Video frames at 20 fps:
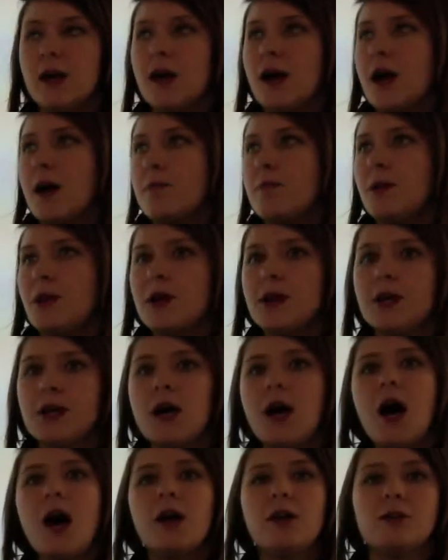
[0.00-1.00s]
I plug in
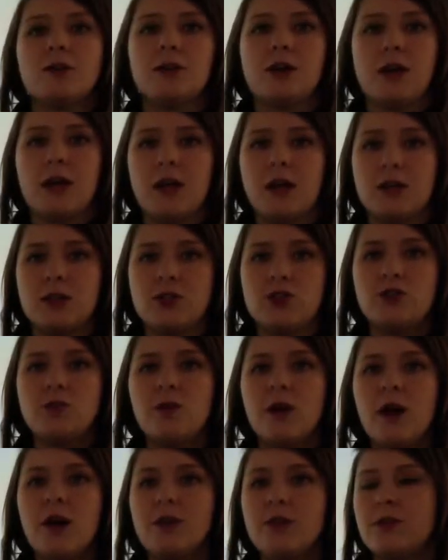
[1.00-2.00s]
100, I get
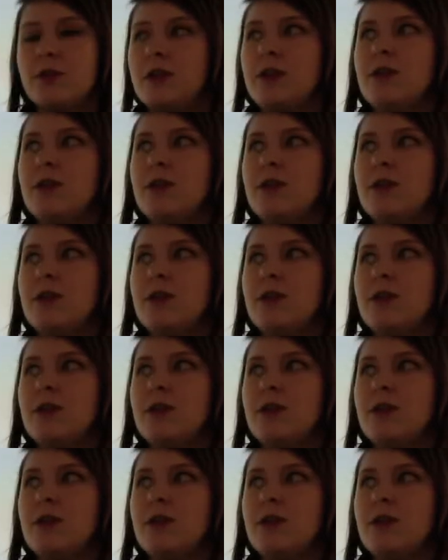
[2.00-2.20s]
200.